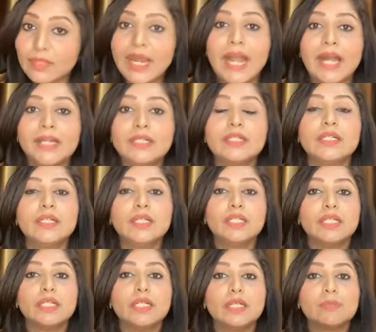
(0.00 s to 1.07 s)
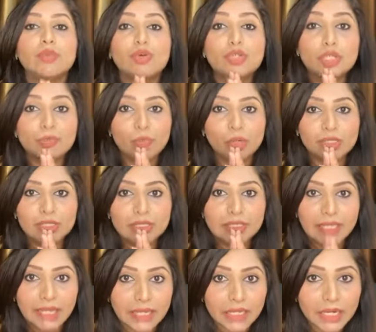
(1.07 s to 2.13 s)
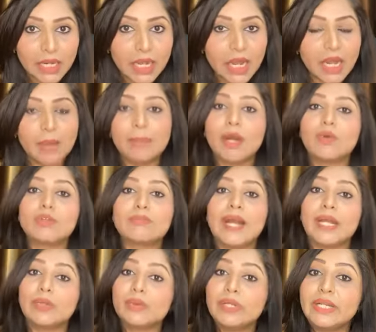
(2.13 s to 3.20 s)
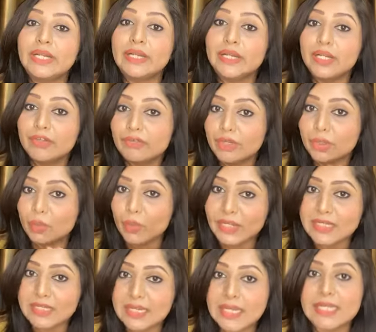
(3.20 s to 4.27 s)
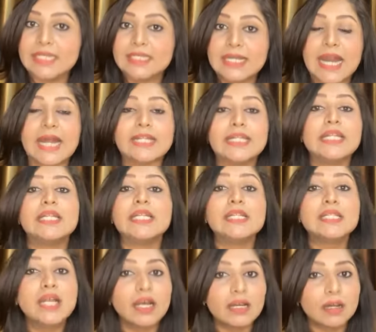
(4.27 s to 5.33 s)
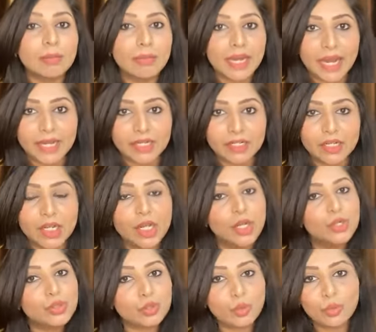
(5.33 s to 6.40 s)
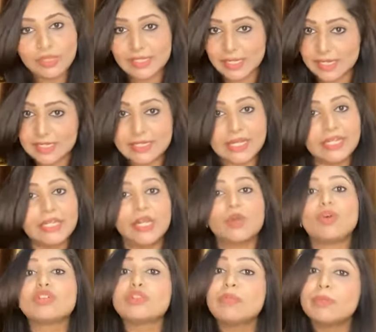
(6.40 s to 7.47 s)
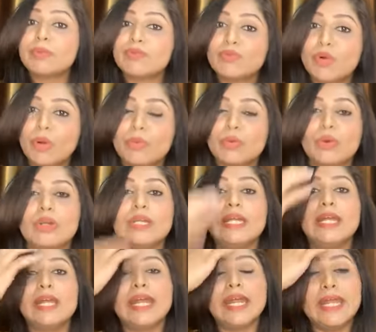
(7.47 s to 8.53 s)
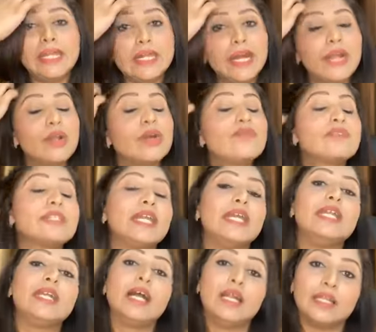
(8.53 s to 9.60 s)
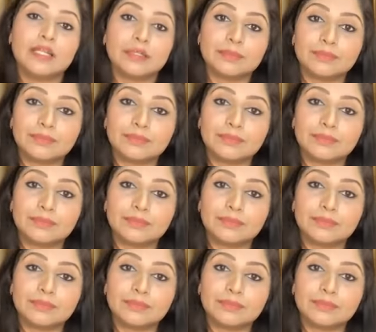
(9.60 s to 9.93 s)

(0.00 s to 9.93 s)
And the most important thing about microneedling radio frequency is that it is color blind. So yes, it can also be performed on any kind of skin color.